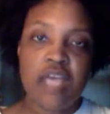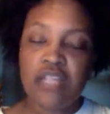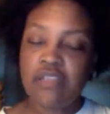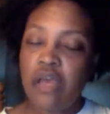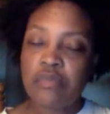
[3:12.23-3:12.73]
I
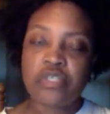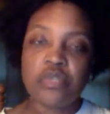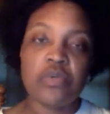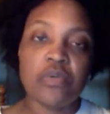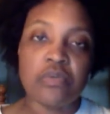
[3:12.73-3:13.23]
thought it was
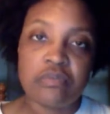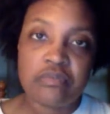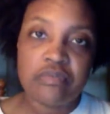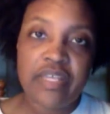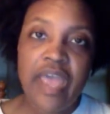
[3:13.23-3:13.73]
cool.
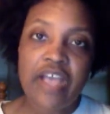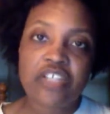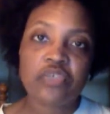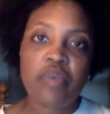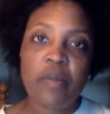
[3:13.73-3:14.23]
It
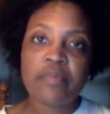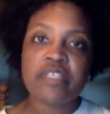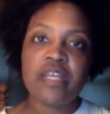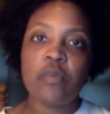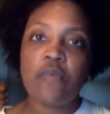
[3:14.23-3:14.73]
actually
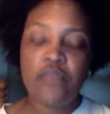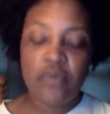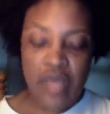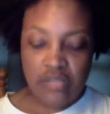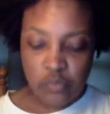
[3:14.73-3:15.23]
represented what
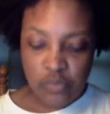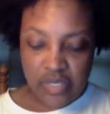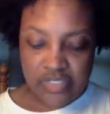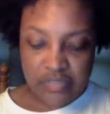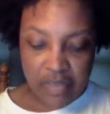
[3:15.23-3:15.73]
Full House
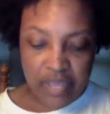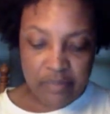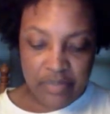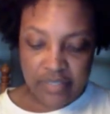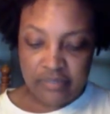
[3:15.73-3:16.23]
was, in my
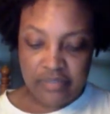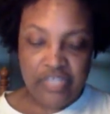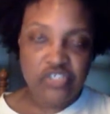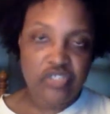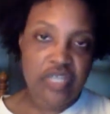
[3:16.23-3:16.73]
opinion.
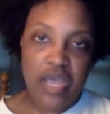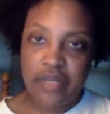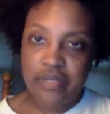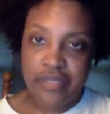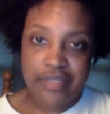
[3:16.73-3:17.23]
That's just how
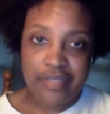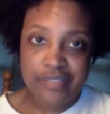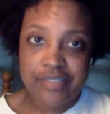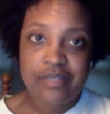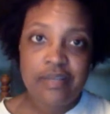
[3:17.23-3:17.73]
it
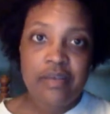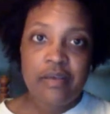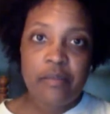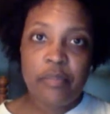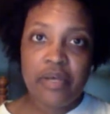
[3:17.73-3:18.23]
is.
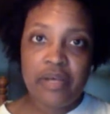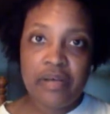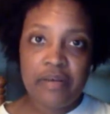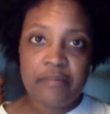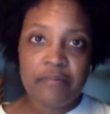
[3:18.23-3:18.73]
But
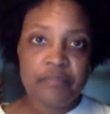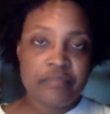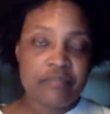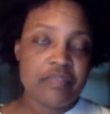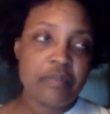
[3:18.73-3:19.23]

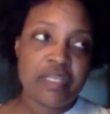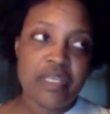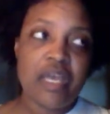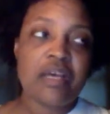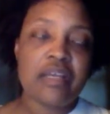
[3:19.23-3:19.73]

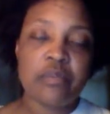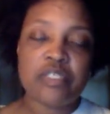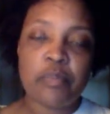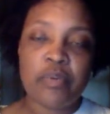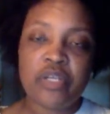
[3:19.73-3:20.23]
yeah, it
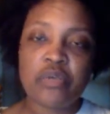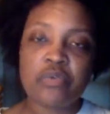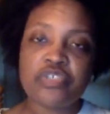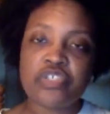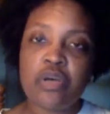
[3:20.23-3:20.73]
was a pretty
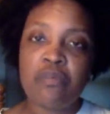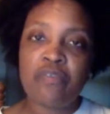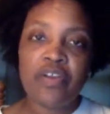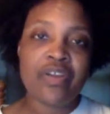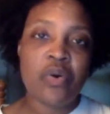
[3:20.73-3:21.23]
cool show.
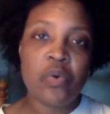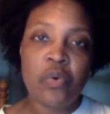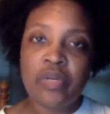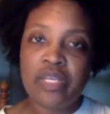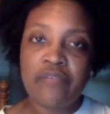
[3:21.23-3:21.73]
Very
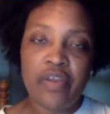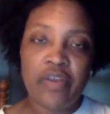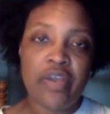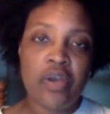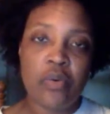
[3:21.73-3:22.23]
corny,
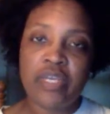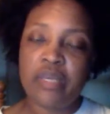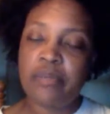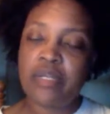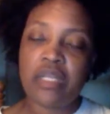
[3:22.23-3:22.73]
very hokey,
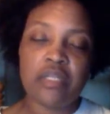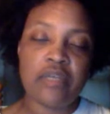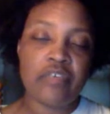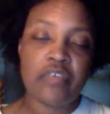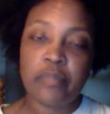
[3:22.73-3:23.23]
but I love
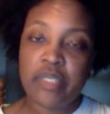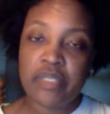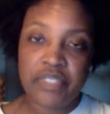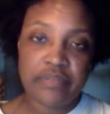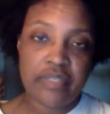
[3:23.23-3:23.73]
every bit of
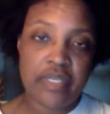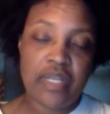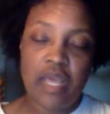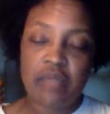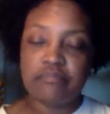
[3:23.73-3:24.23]
it. And
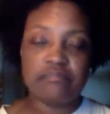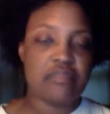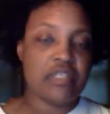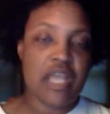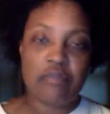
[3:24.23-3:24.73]
I
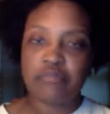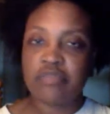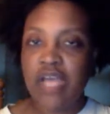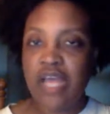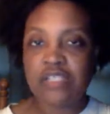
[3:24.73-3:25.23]

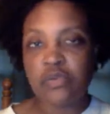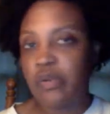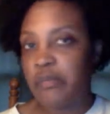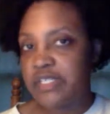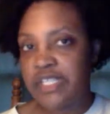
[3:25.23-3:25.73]
kind of sort of
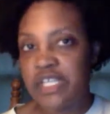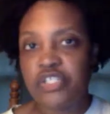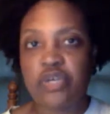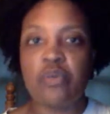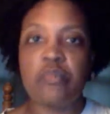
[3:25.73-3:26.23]
missed that
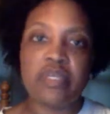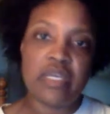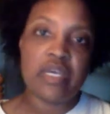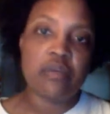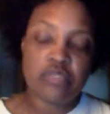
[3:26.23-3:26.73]
show, but
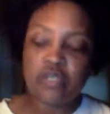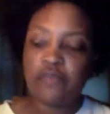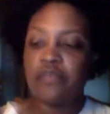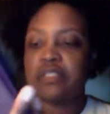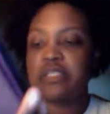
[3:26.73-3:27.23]
yeah, it was good
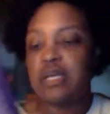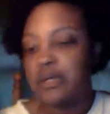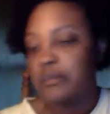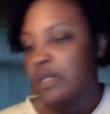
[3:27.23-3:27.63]
for its time.